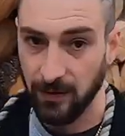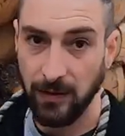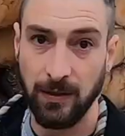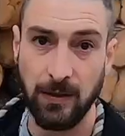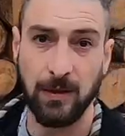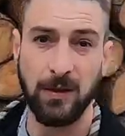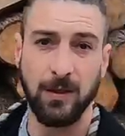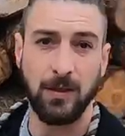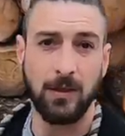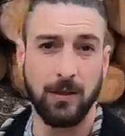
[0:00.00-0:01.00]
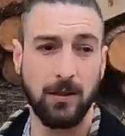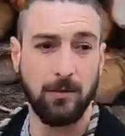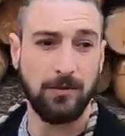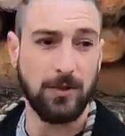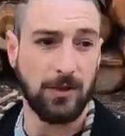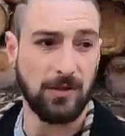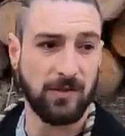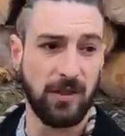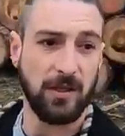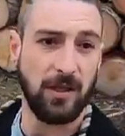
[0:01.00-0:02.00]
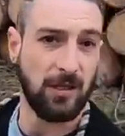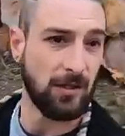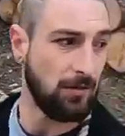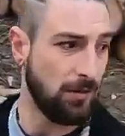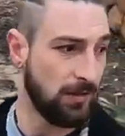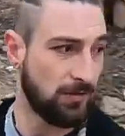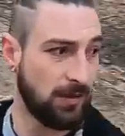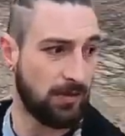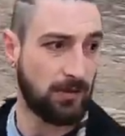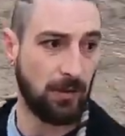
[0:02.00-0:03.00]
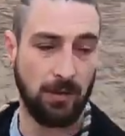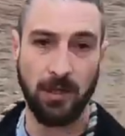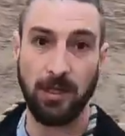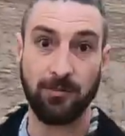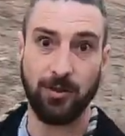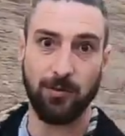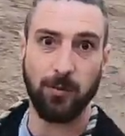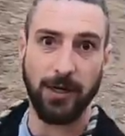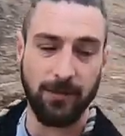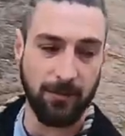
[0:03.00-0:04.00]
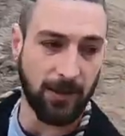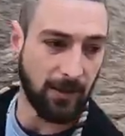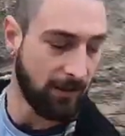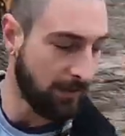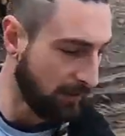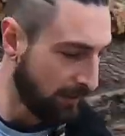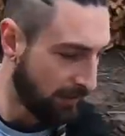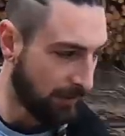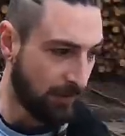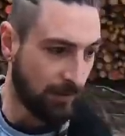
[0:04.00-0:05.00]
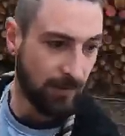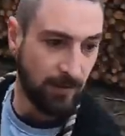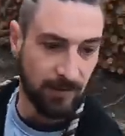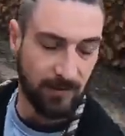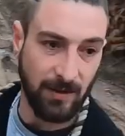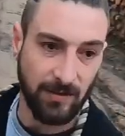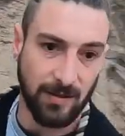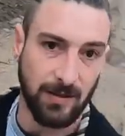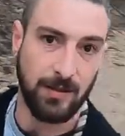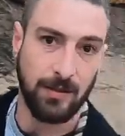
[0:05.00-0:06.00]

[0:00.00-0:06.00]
I don't know whether you can see. Look at all these trees. That was a good weight, wasn't it? Sit.